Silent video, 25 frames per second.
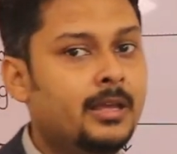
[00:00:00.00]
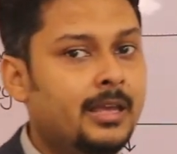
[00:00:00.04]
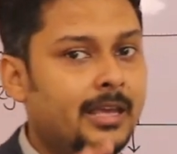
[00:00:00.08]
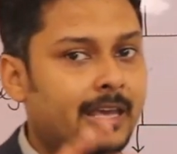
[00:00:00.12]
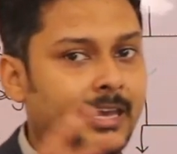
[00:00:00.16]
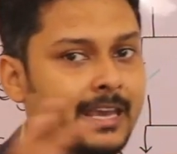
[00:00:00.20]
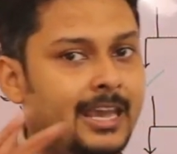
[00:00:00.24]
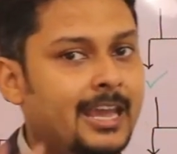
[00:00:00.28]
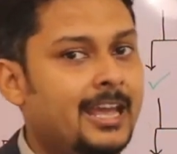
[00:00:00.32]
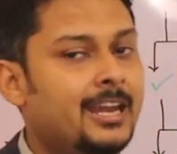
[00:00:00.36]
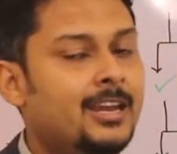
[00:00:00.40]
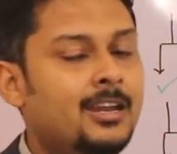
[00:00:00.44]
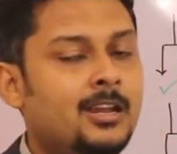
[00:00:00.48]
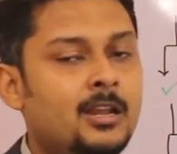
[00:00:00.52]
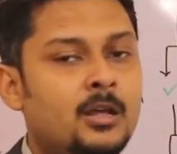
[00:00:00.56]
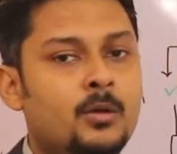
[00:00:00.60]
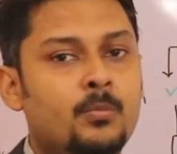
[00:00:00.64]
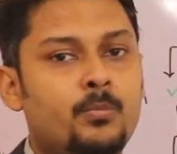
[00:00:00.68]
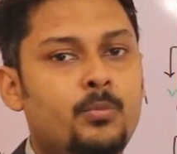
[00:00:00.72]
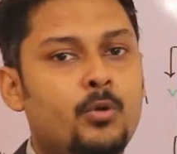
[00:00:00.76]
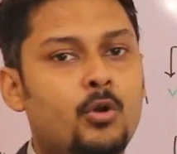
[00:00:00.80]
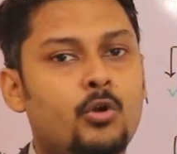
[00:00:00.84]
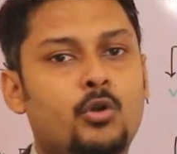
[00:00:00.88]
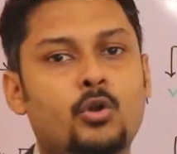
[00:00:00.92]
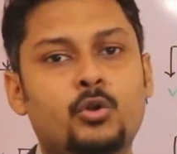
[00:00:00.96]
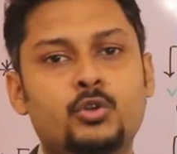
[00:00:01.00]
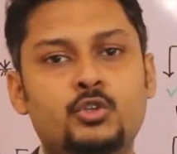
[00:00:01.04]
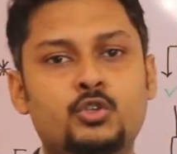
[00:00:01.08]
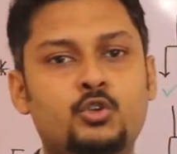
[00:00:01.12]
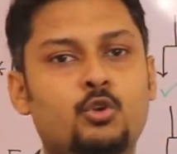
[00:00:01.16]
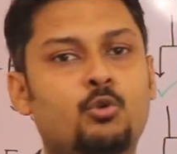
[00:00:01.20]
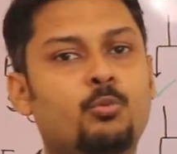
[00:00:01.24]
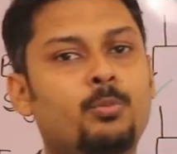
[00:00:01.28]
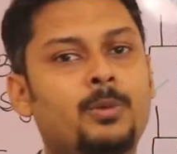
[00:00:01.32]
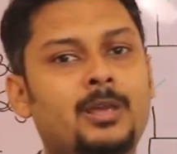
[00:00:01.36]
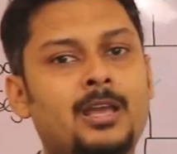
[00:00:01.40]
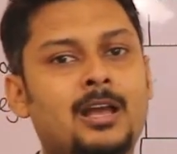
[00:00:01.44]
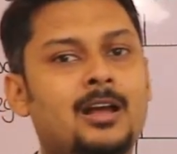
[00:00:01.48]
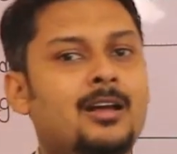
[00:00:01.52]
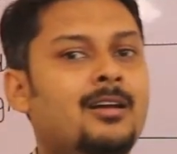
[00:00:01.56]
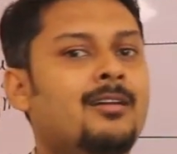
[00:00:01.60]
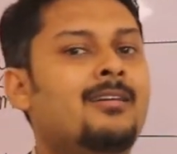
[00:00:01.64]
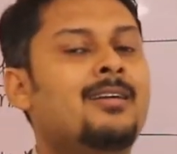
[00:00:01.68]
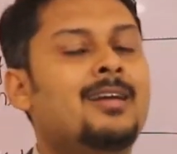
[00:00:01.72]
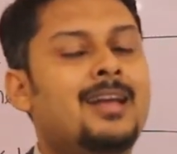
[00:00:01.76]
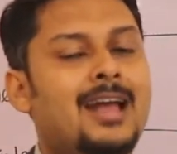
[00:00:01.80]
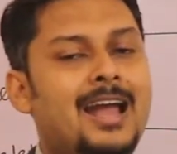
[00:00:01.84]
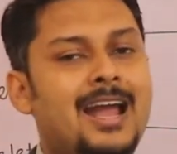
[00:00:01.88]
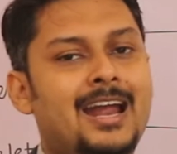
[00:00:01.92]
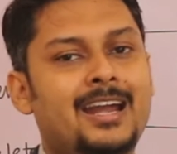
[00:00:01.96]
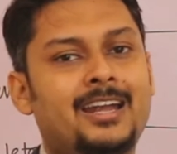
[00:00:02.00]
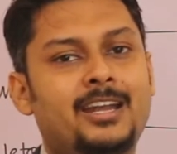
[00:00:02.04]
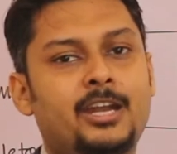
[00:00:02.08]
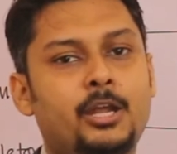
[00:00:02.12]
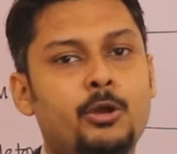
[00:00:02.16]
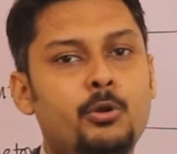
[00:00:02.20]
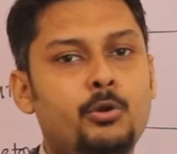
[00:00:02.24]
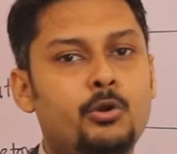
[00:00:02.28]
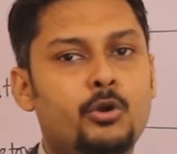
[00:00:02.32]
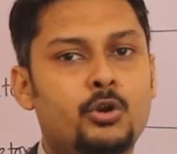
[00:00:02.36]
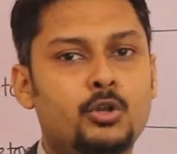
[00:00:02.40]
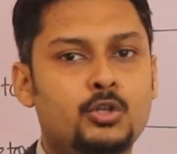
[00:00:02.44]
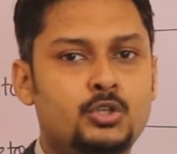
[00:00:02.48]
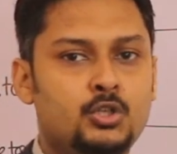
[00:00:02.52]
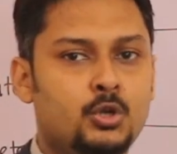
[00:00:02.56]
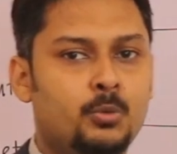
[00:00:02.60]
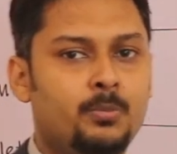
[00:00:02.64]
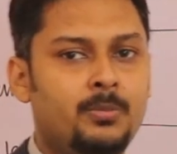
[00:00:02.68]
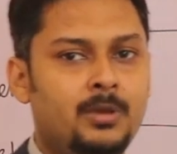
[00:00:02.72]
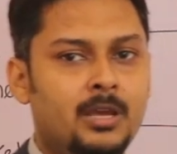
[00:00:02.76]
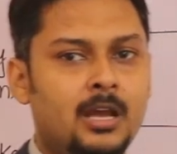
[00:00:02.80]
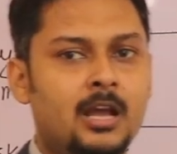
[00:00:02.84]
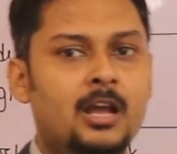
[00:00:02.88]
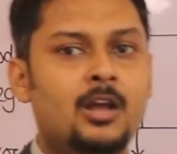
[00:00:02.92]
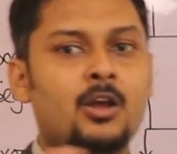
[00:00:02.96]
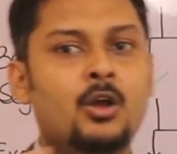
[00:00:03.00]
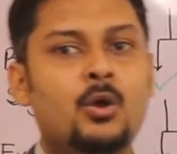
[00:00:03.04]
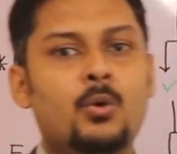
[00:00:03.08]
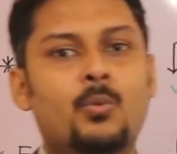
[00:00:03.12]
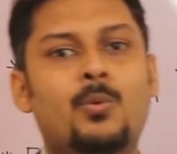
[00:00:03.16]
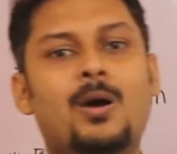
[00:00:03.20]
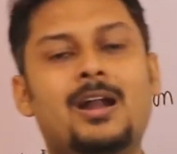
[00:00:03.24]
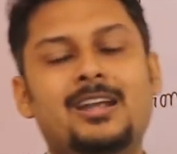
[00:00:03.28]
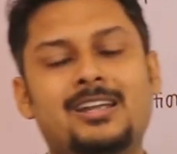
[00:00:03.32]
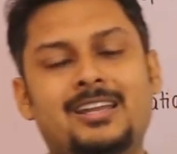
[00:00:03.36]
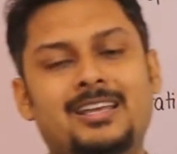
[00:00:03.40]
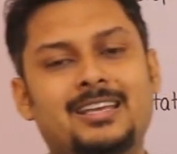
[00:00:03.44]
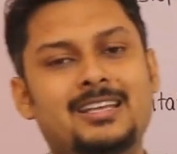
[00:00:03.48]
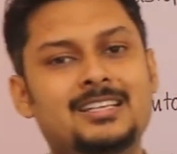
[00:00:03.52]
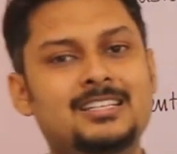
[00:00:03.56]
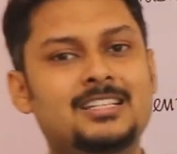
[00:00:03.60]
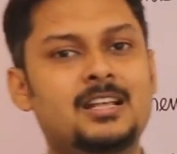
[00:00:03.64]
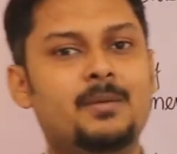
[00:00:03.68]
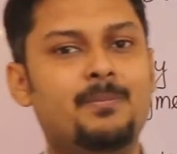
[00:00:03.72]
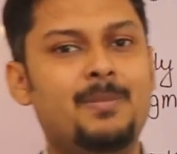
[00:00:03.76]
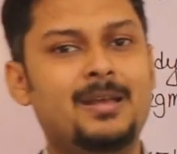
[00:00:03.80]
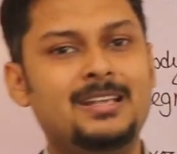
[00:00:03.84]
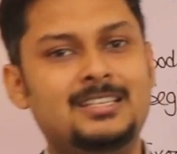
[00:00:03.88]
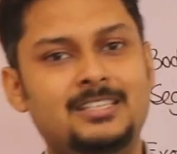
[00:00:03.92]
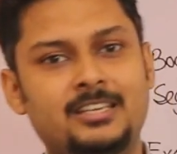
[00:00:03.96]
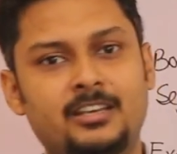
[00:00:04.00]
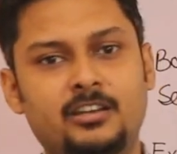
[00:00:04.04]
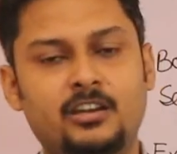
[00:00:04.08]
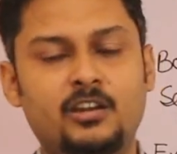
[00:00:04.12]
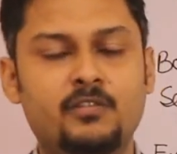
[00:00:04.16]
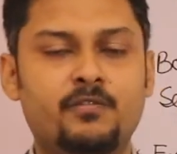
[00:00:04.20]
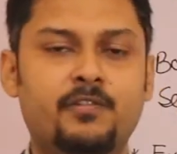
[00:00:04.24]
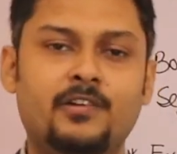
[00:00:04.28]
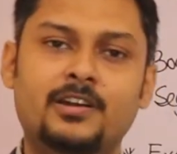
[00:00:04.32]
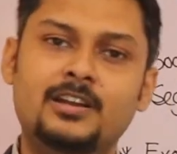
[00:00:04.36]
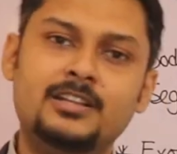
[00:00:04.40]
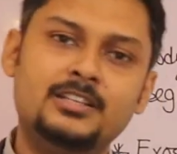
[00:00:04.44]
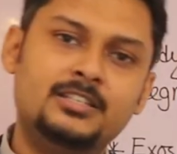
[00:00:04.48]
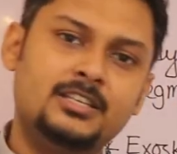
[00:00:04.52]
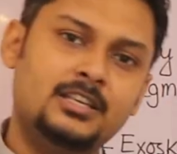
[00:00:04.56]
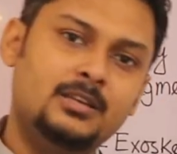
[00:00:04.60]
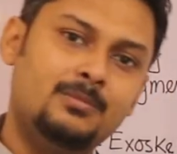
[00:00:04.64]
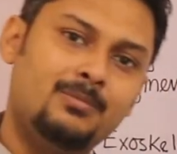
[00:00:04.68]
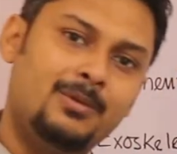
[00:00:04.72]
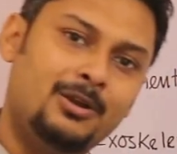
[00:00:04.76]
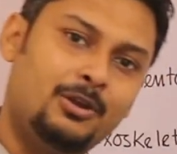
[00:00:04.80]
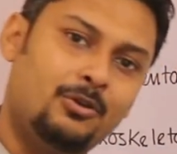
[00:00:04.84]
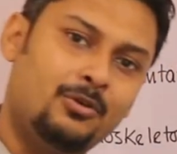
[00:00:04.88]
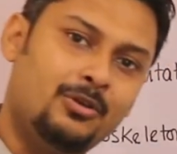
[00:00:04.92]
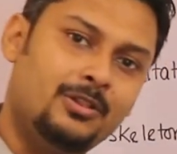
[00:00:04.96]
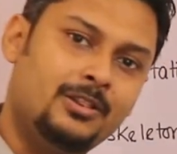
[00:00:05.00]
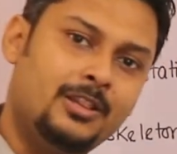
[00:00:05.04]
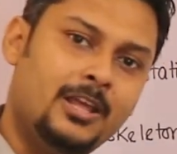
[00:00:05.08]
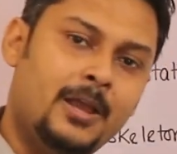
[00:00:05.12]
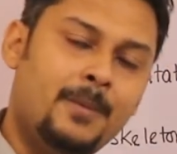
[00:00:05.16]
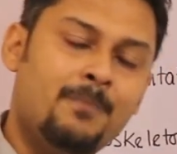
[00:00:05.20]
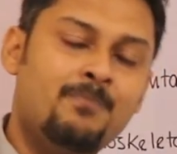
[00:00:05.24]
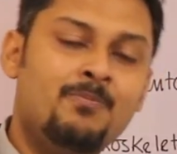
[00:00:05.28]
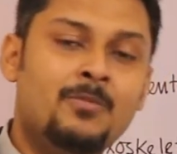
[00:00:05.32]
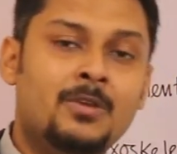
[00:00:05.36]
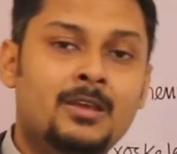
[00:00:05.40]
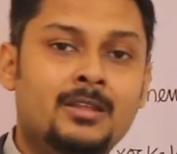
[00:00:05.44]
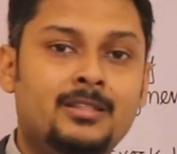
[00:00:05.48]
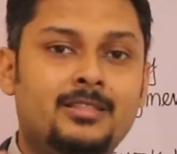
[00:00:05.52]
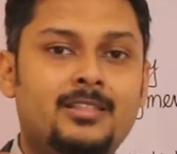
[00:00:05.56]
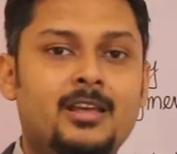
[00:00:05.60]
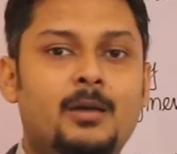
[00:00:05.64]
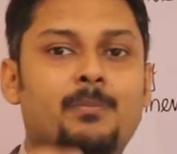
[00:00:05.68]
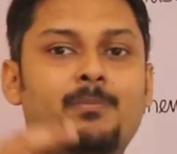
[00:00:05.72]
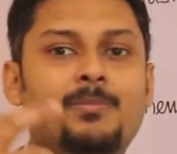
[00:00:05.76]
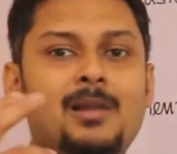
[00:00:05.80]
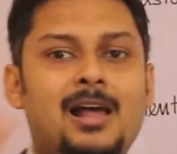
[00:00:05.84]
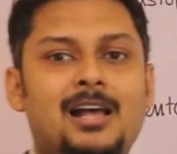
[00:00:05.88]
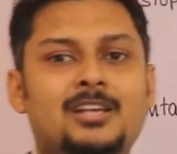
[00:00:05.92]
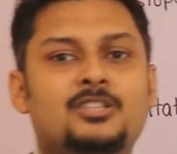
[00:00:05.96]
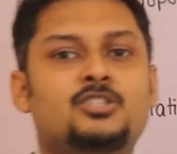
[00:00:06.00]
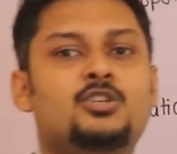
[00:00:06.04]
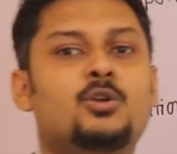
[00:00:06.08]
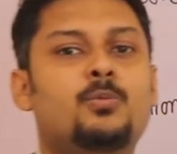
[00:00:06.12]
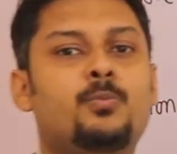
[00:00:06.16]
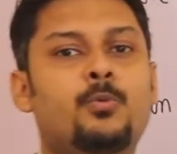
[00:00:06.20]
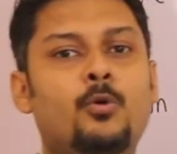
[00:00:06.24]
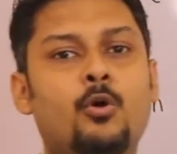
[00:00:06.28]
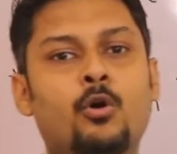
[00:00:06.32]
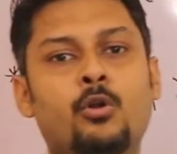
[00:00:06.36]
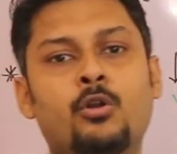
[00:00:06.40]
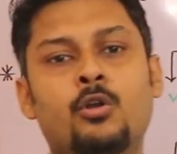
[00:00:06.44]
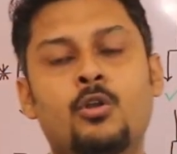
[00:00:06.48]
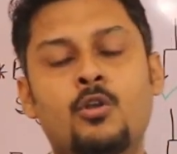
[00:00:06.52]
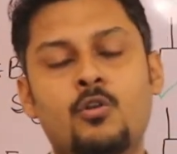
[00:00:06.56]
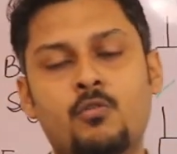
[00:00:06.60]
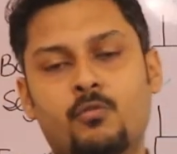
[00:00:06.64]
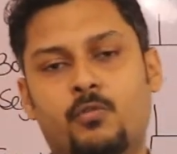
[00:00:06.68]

Again, Protostomia and Deuterostomia, what is the basic difference in between them? They are blastopore.